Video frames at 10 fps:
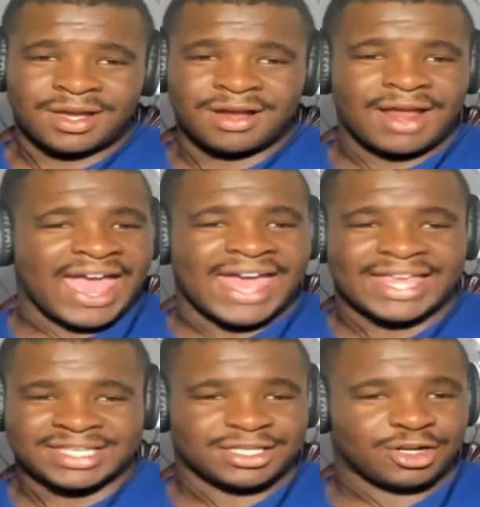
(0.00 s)
Her
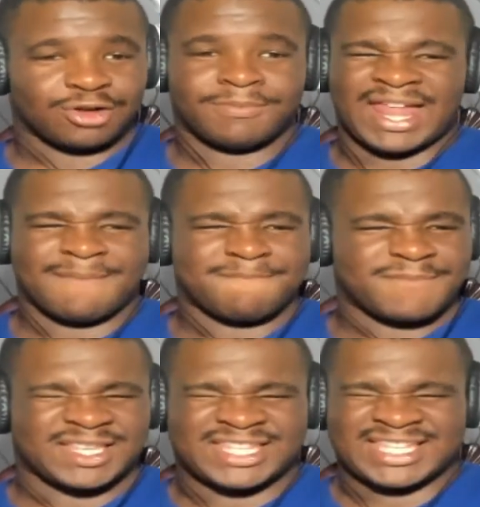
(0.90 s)
ass little, but
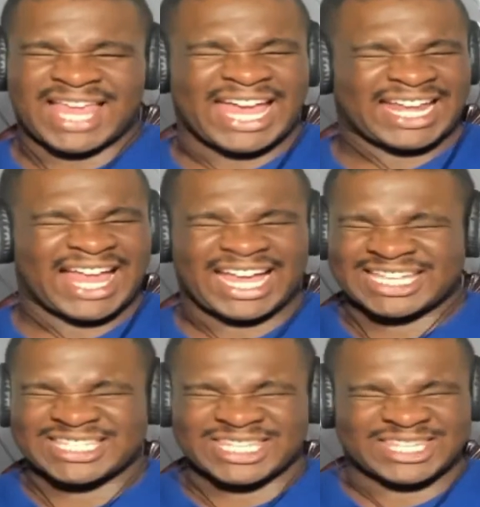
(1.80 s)
it's tight. I
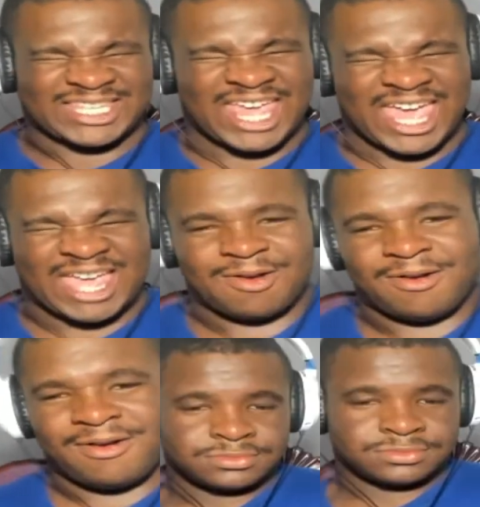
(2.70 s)
can just
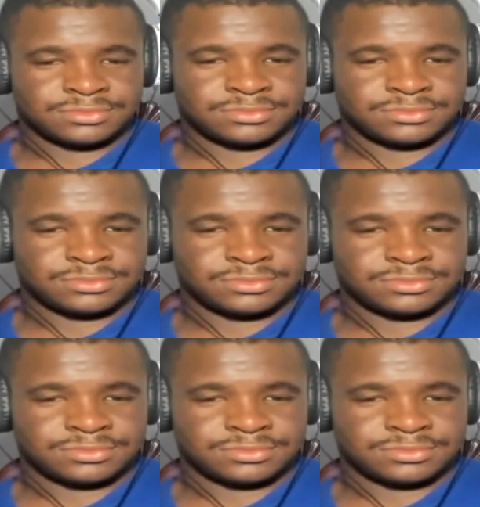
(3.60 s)
tell. Looks